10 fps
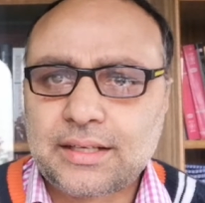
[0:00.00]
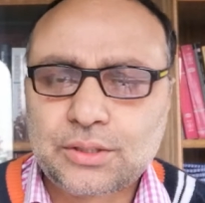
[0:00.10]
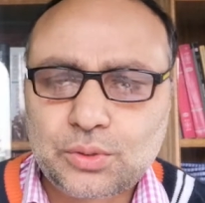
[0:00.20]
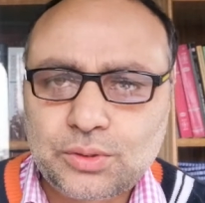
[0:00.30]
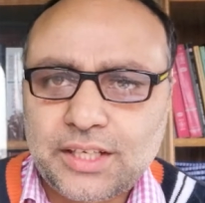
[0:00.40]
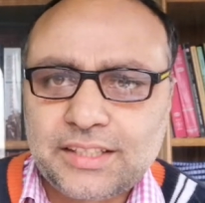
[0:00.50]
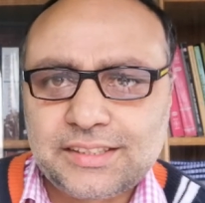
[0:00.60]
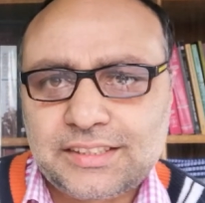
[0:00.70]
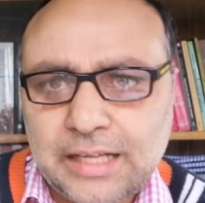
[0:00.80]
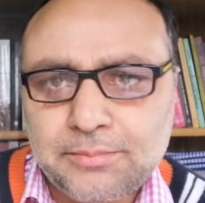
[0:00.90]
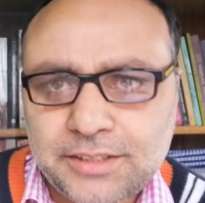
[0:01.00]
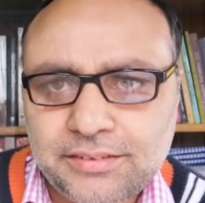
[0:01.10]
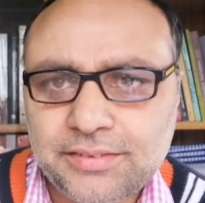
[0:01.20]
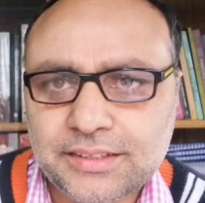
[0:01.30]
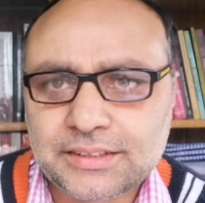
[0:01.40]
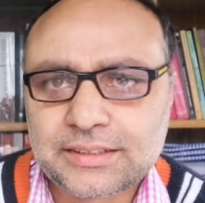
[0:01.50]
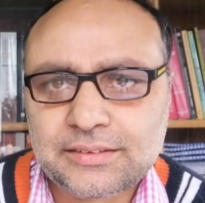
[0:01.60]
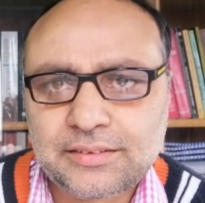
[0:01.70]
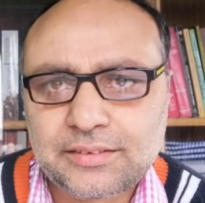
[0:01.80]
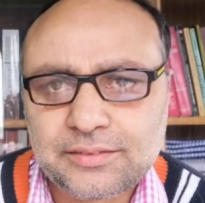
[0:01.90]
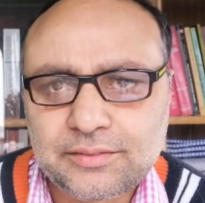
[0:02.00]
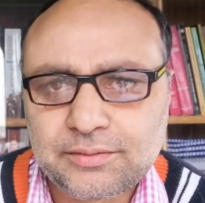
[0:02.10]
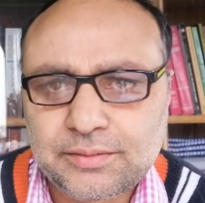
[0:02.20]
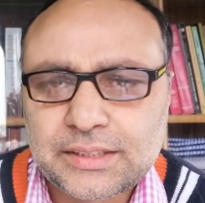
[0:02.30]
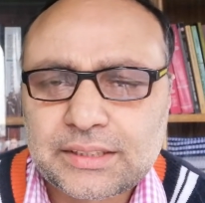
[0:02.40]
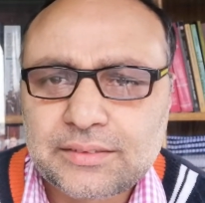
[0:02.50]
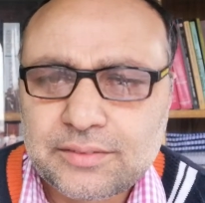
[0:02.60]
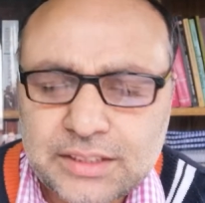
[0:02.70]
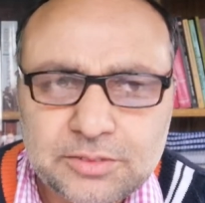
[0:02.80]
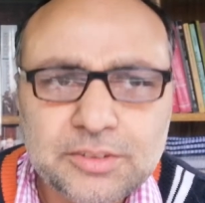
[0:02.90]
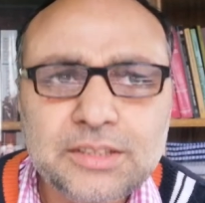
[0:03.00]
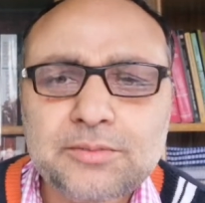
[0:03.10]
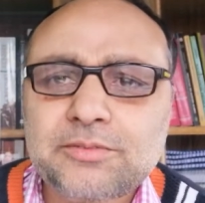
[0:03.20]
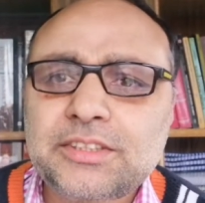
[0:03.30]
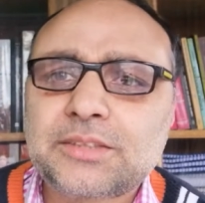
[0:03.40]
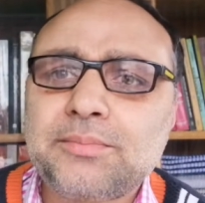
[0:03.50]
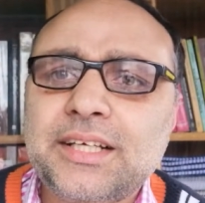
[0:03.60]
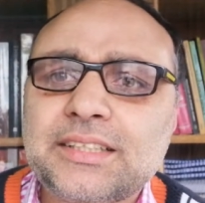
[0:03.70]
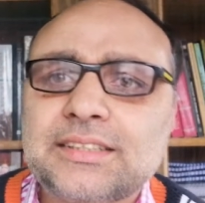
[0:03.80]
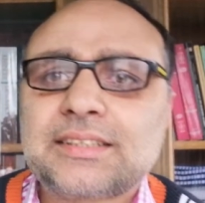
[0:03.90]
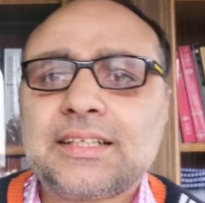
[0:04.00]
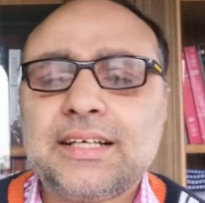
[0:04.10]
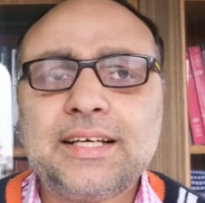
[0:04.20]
so there is some difference, which makes